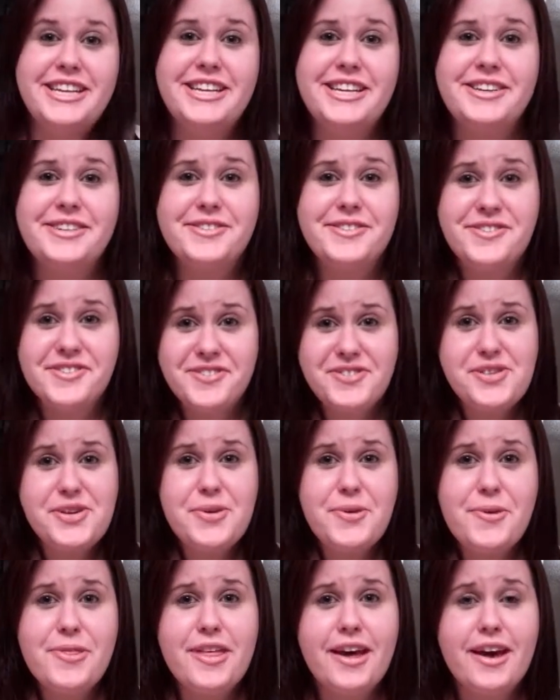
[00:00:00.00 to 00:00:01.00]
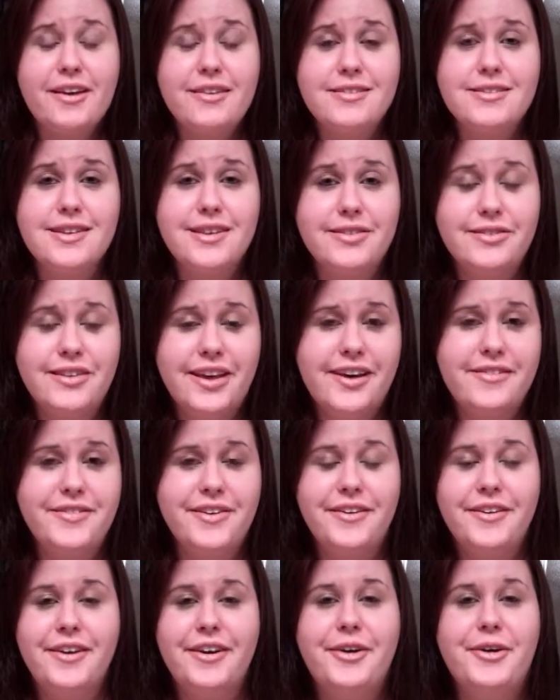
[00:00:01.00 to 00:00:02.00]
it is 2011.
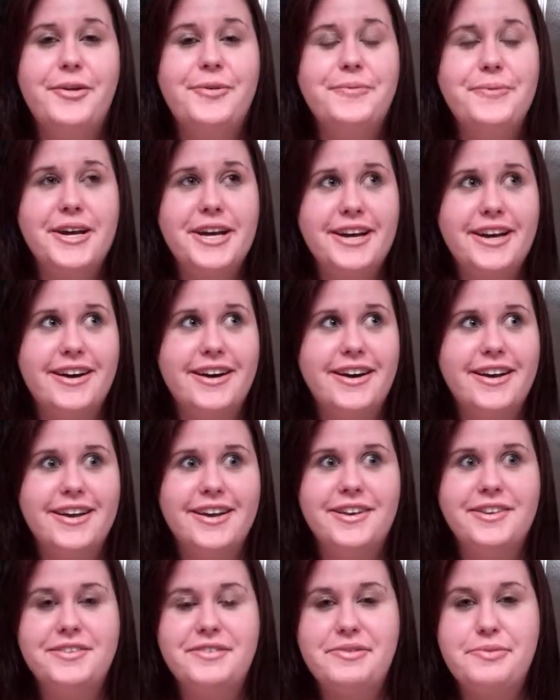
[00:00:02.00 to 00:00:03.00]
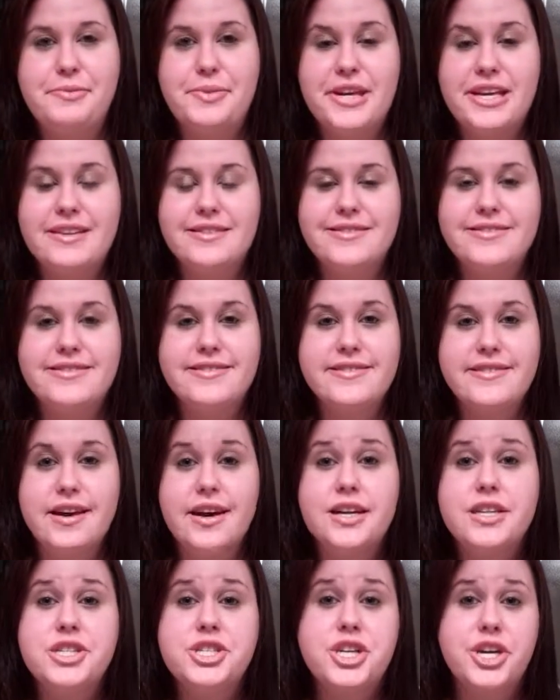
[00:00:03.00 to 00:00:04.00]
Oh my god, it has been
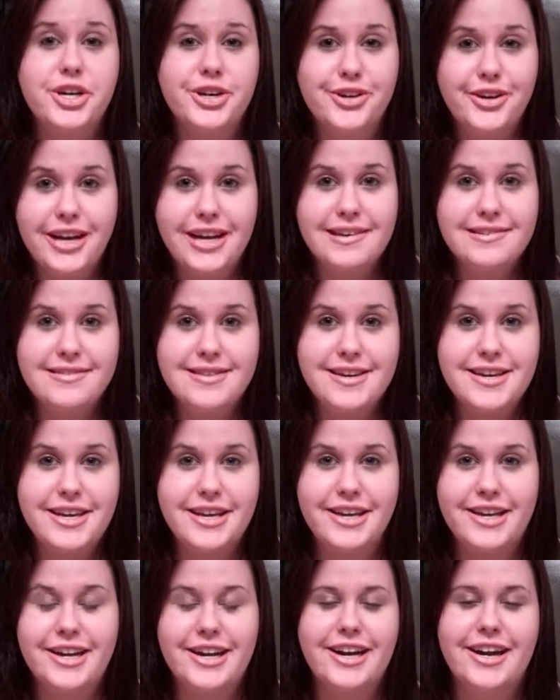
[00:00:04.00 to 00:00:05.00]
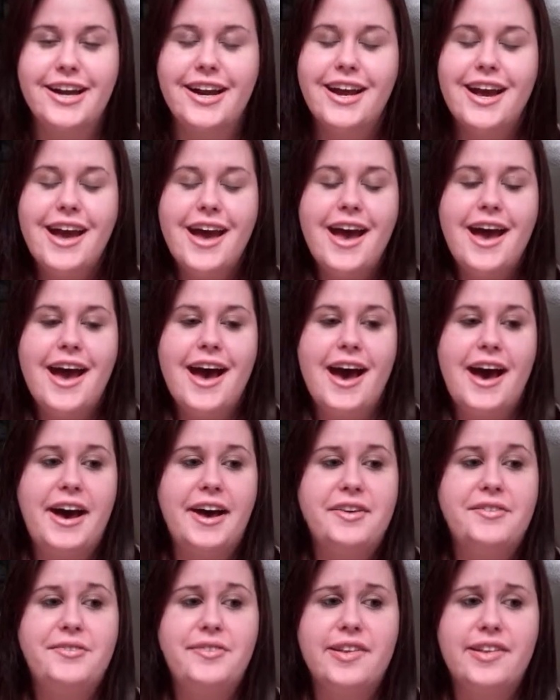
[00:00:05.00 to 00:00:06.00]
such a crazy year.
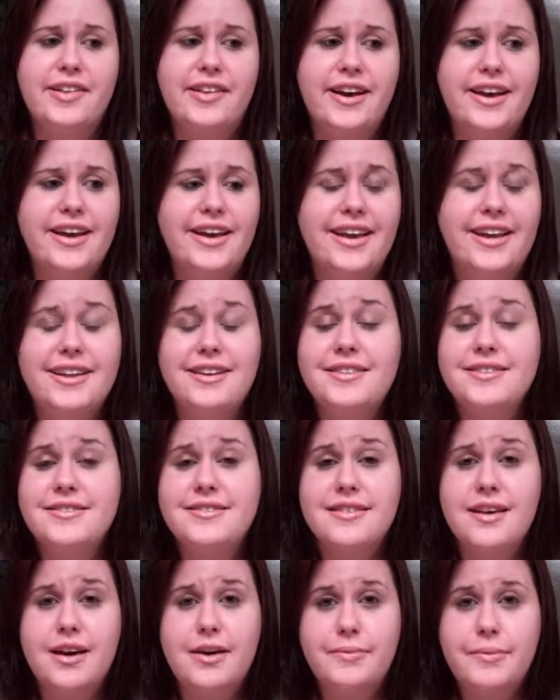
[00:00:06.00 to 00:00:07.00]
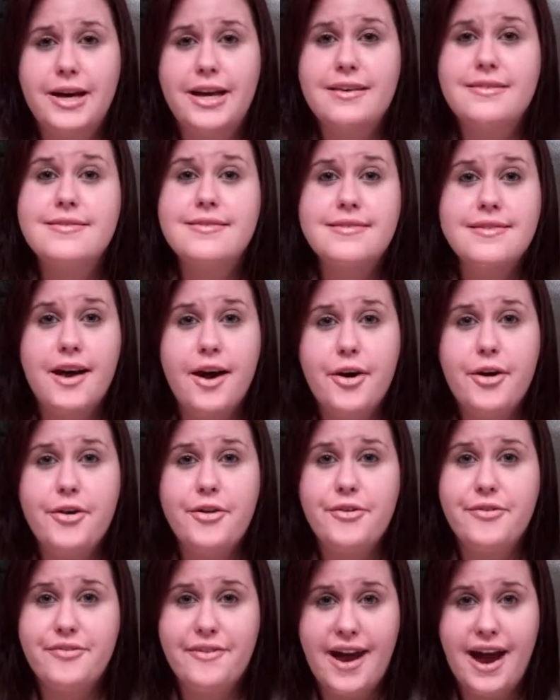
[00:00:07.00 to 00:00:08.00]
I feel like it has gone by
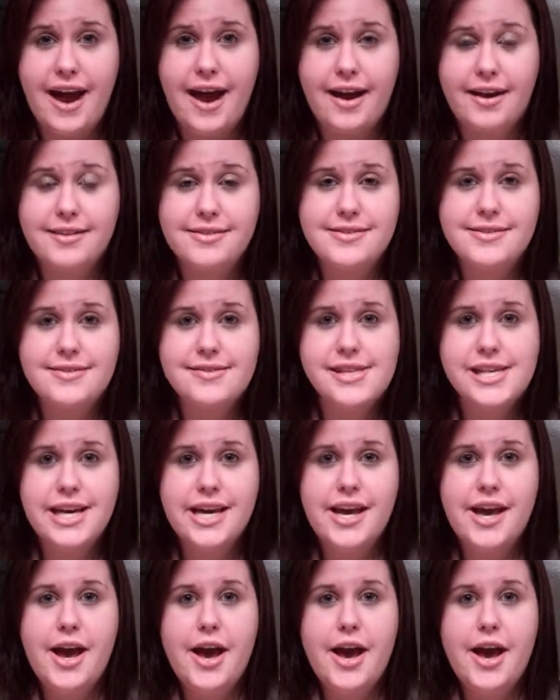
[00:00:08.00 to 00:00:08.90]
so fast.